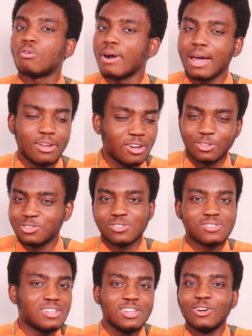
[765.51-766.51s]
para you know,
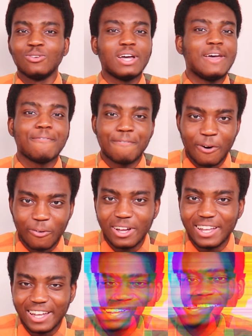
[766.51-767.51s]
just, you know, info.